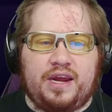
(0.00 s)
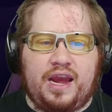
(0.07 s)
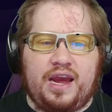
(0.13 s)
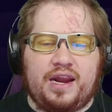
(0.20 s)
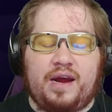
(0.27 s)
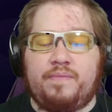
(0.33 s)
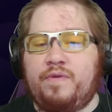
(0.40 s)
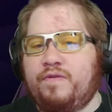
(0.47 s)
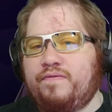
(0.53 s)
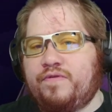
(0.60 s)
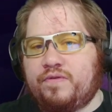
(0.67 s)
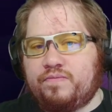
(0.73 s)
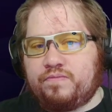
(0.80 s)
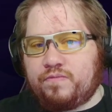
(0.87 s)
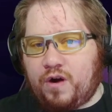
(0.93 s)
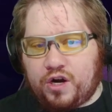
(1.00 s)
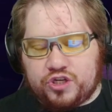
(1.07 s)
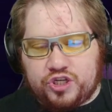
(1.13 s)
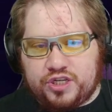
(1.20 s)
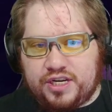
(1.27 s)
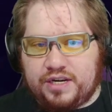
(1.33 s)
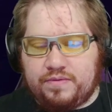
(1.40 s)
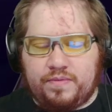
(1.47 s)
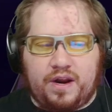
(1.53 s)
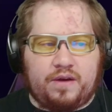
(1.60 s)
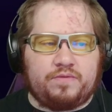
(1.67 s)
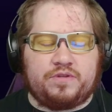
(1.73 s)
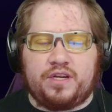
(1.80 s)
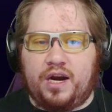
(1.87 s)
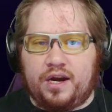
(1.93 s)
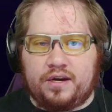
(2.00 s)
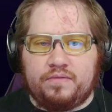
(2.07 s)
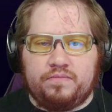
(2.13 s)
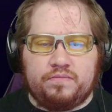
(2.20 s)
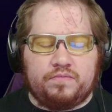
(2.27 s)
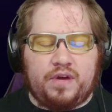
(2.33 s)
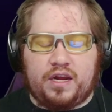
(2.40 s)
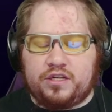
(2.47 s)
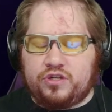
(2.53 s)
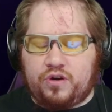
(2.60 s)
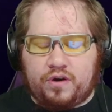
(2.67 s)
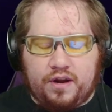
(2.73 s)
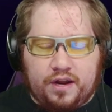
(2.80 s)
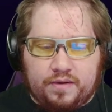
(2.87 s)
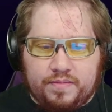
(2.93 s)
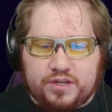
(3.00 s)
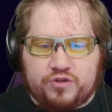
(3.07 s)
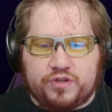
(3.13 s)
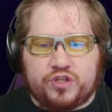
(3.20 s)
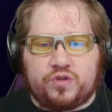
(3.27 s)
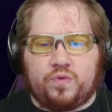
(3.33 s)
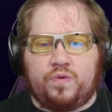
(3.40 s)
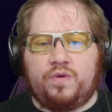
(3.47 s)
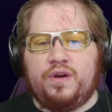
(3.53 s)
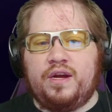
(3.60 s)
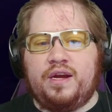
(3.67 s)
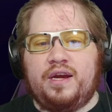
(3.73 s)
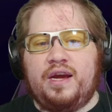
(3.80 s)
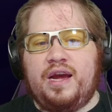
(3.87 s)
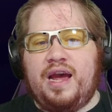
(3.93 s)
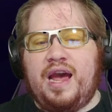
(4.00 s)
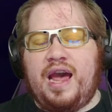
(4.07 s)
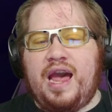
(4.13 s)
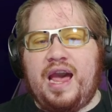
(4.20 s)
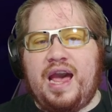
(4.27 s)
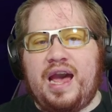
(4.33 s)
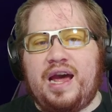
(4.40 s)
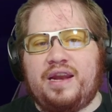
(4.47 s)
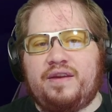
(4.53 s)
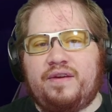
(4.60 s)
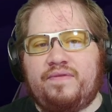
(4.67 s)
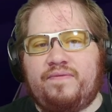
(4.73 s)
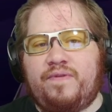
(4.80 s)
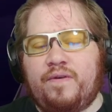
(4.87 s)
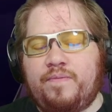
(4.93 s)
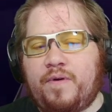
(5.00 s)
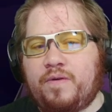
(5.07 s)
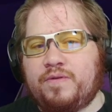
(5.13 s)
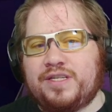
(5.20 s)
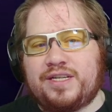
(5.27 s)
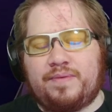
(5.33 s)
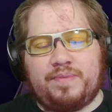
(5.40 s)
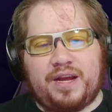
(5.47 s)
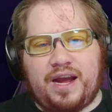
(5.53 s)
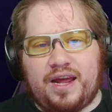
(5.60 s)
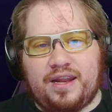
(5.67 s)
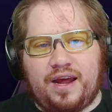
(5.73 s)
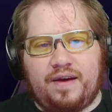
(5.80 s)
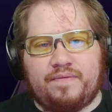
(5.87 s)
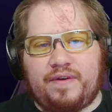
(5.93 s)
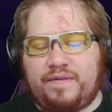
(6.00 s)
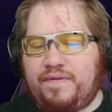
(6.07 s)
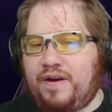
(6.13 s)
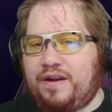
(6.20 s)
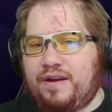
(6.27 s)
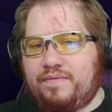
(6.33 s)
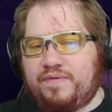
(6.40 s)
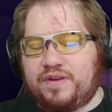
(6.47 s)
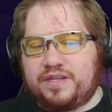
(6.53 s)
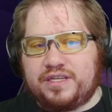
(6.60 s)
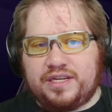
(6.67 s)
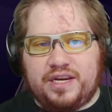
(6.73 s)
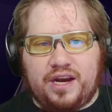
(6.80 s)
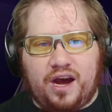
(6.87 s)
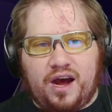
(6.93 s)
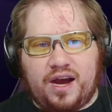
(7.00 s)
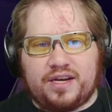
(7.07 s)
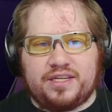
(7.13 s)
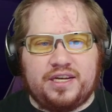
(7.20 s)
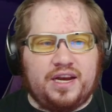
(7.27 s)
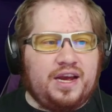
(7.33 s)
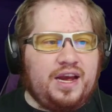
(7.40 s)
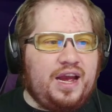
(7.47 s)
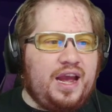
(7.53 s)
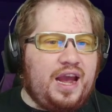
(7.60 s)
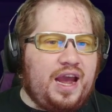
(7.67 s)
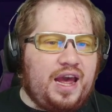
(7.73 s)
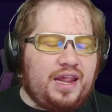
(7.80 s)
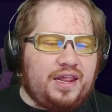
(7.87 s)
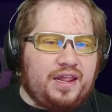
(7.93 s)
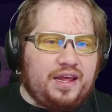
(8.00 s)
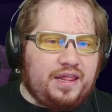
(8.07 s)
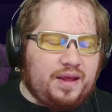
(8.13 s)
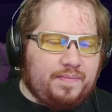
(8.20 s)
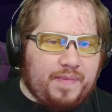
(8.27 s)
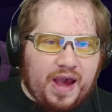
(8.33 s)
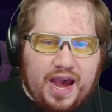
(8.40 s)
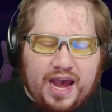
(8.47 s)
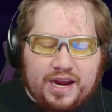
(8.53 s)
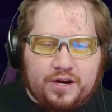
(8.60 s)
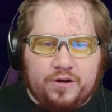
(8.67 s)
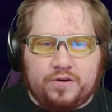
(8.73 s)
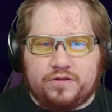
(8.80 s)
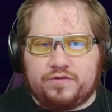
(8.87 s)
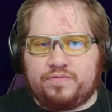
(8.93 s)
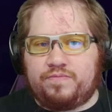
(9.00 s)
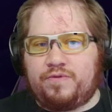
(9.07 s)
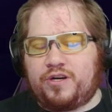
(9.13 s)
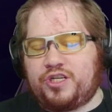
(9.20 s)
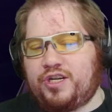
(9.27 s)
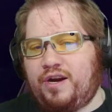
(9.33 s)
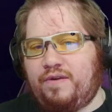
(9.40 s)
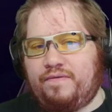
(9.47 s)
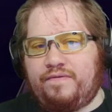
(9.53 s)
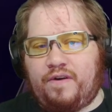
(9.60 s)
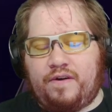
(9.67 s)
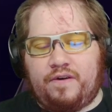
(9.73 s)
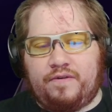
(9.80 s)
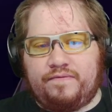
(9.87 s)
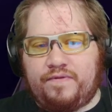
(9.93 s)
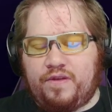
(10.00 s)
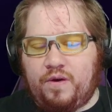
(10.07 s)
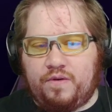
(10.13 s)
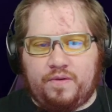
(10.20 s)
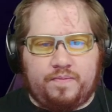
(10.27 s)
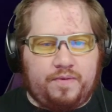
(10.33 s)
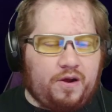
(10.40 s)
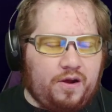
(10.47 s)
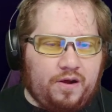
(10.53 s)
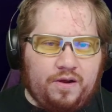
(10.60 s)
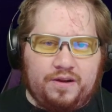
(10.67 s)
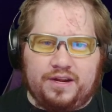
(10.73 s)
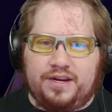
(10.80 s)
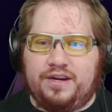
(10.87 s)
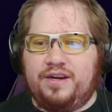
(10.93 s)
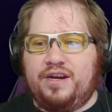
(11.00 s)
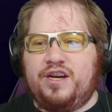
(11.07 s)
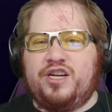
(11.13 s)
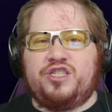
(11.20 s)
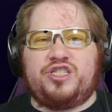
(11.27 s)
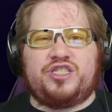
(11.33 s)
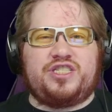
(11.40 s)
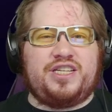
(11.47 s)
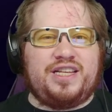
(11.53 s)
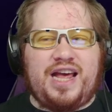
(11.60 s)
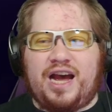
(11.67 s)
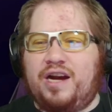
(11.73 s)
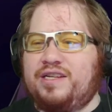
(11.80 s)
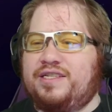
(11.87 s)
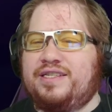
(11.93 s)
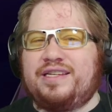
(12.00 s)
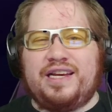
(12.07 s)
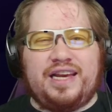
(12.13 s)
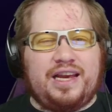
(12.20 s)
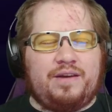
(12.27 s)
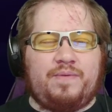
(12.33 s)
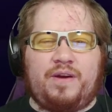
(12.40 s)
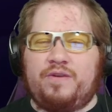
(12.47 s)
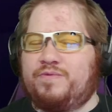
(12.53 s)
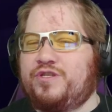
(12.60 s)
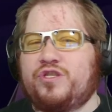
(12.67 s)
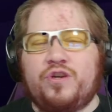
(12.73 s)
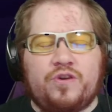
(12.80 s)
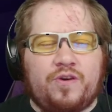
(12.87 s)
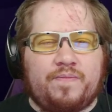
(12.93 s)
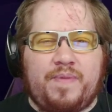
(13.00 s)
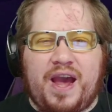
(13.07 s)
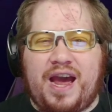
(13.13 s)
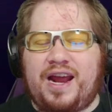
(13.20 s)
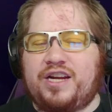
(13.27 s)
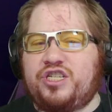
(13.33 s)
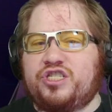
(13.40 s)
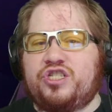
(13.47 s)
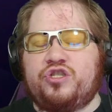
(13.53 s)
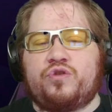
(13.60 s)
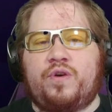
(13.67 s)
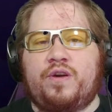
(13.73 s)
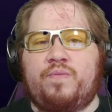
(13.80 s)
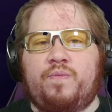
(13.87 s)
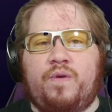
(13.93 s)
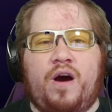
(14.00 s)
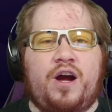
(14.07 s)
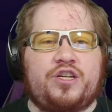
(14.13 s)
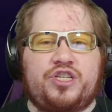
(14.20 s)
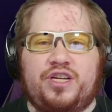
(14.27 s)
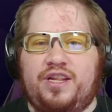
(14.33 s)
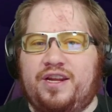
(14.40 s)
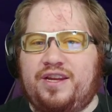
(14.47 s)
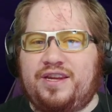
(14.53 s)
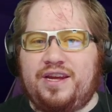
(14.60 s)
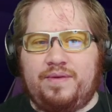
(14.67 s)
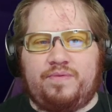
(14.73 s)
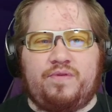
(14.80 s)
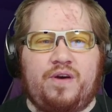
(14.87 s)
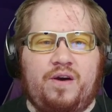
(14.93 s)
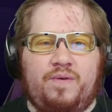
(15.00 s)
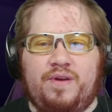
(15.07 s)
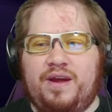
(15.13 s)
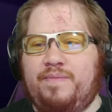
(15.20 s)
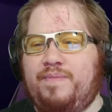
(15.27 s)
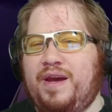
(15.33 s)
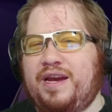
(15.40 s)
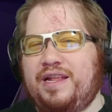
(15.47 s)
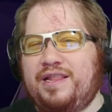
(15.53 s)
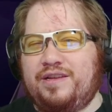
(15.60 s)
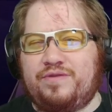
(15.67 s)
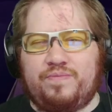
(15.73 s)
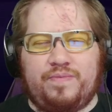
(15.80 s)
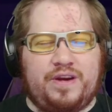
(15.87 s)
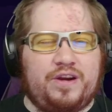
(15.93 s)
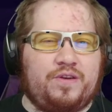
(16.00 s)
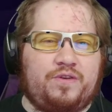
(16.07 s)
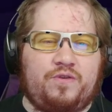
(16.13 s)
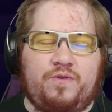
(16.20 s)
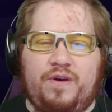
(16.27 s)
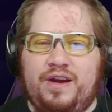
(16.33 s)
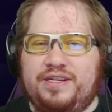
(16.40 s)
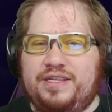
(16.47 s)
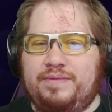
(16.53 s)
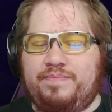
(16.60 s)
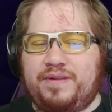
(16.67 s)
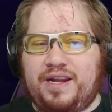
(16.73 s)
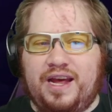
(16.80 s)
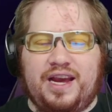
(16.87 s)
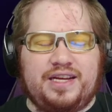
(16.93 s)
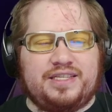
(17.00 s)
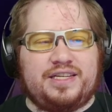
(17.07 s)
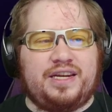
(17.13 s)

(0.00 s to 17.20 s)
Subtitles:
And I moved to Washington when I was young, started elementary school. And football was something I loved. I fell in love with the Seahawks and then the Packers, watching Aaron Favre throw the ball and just see that slinging, whether it was good or bad. I just enjoyed watching the deep throw and him making these weird, crazy plays.